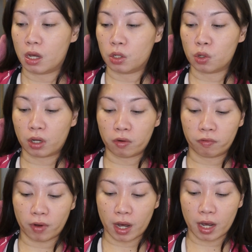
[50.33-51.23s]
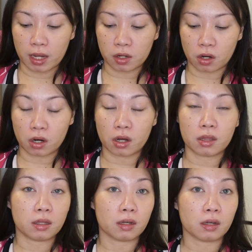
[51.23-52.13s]
you can find on
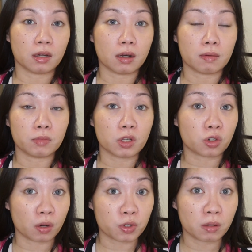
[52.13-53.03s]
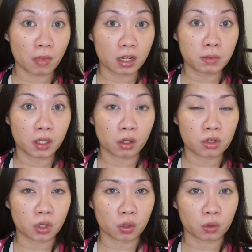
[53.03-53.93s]
the description box below,
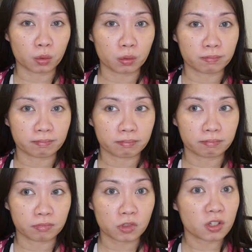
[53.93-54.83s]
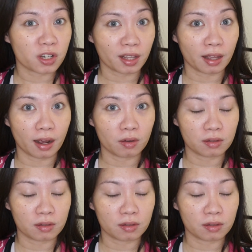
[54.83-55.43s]
so check that out.